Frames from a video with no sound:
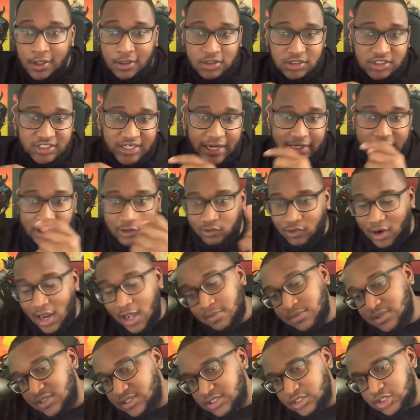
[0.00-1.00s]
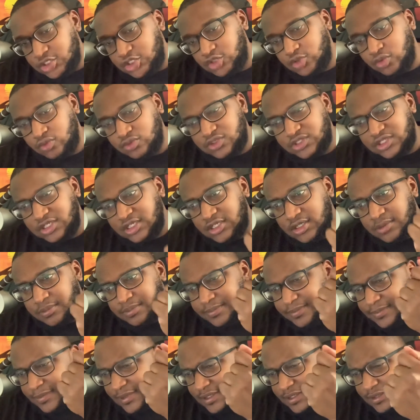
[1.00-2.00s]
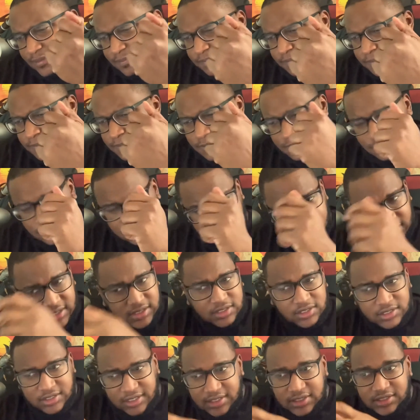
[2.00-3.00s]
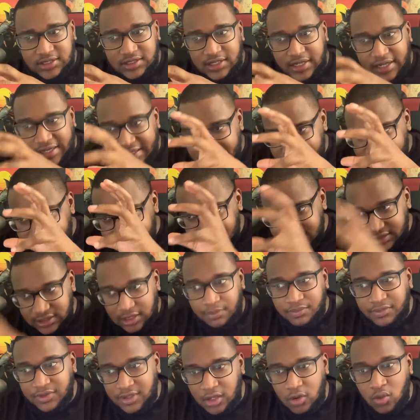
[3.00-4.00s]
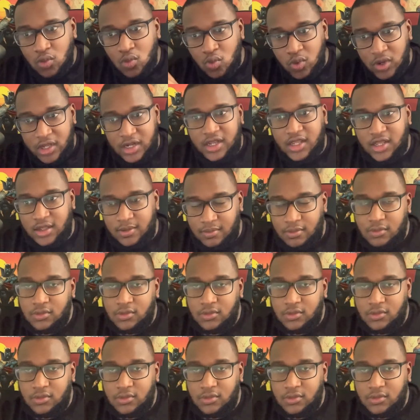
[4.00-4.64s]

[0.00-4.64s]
Jackie Robinson shows up, and there's something with him.